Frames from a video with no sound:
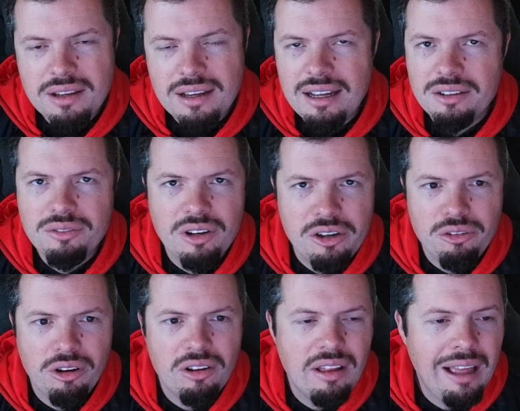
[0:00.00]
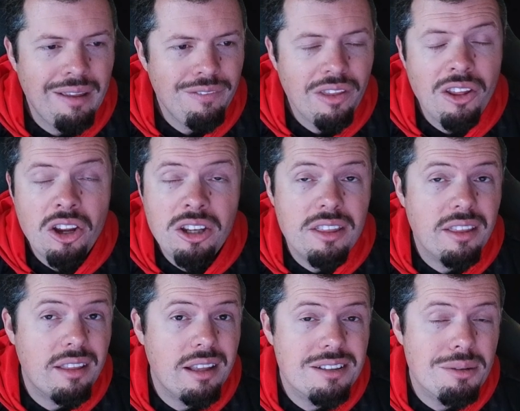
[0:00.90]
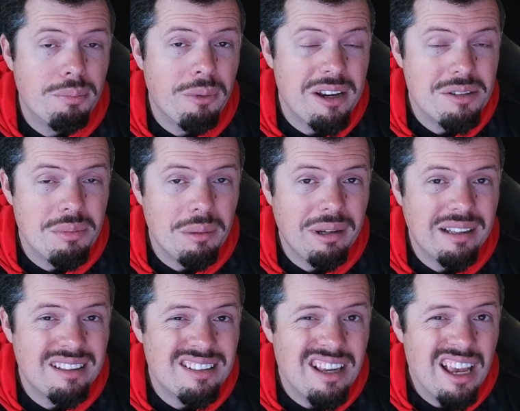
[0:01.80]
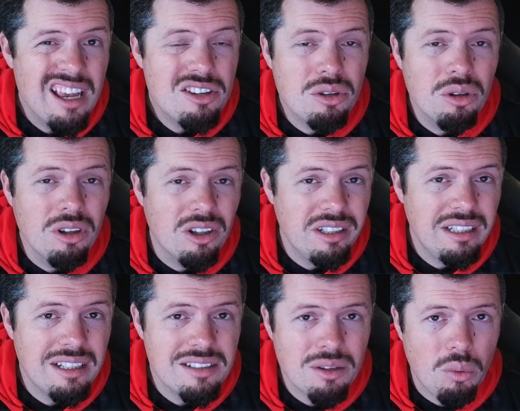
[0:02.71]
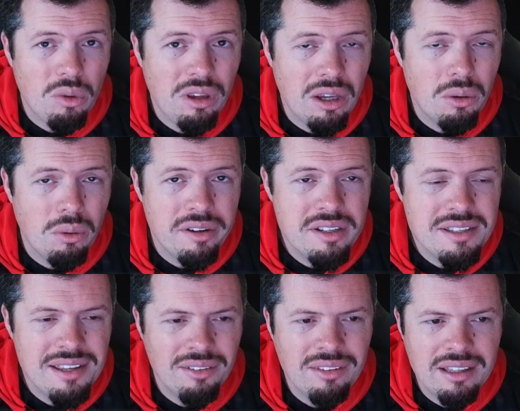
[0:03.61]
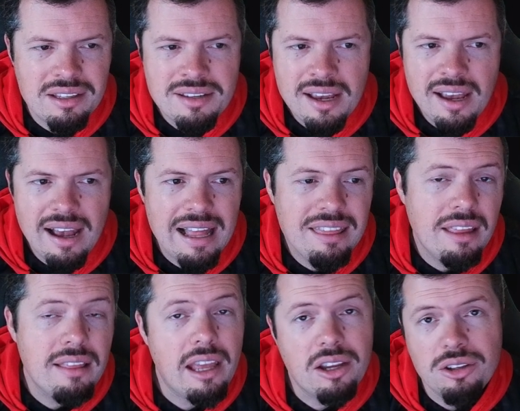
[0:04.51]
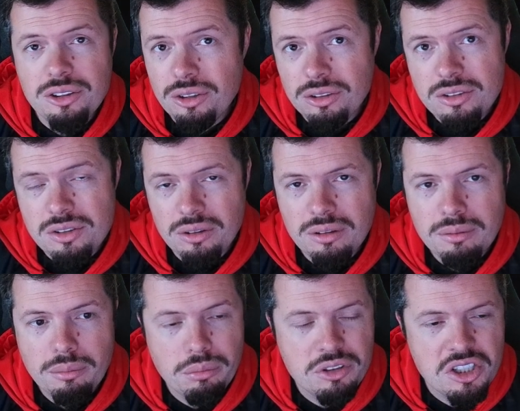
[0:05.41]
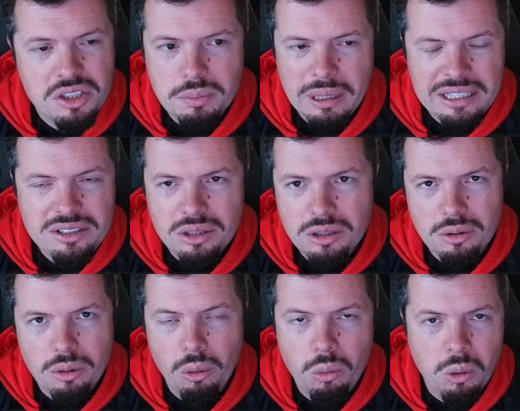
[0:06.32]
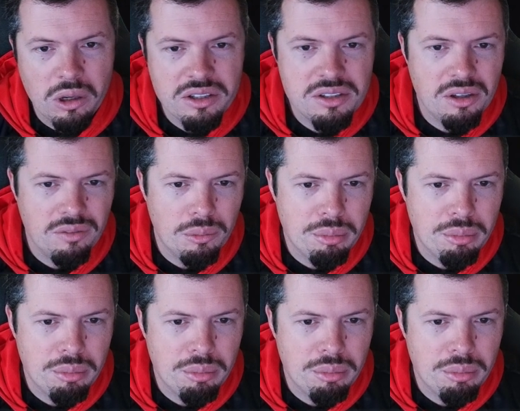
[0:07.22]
kind of unreal. The only thing that surprised me about this is Cougar only does a year warranty on these. I think they could do 2, just based on the quality of the